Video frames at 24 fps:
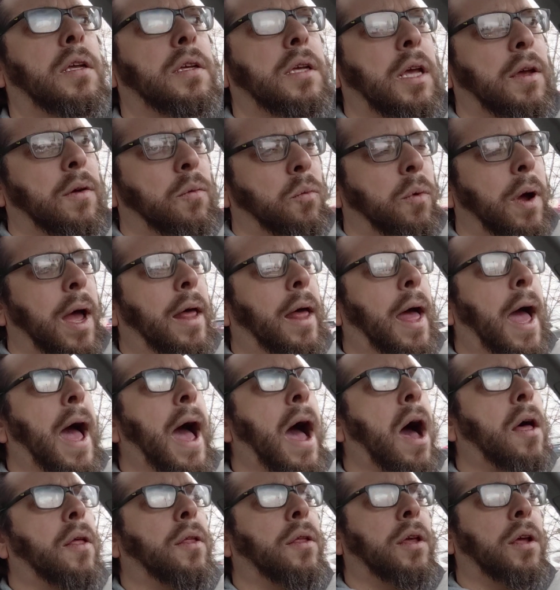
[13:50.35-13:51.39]
it,
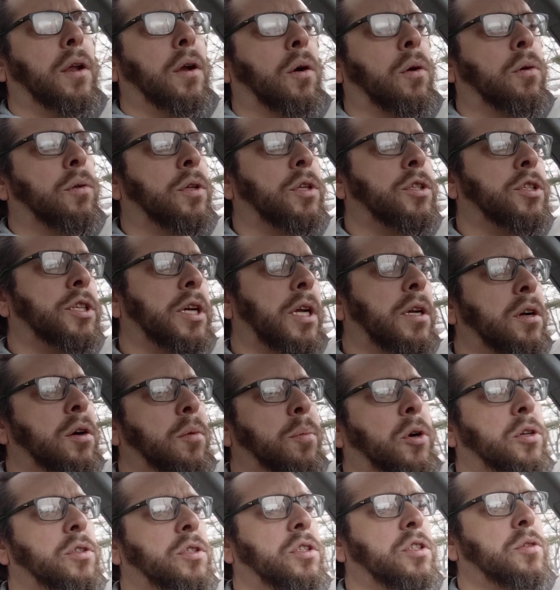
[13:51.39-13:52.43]
how you know the gender a
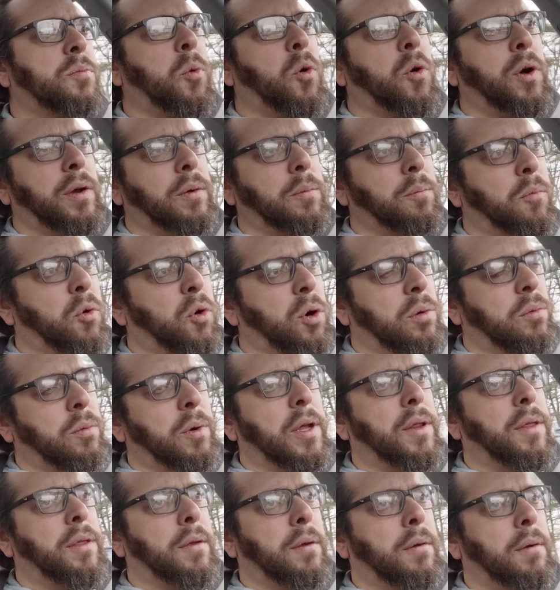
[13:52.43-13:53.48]
person's born born
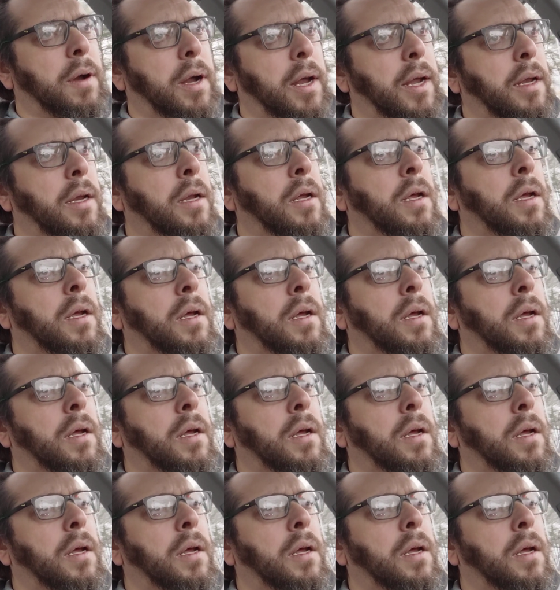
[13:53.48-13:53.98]
with, right?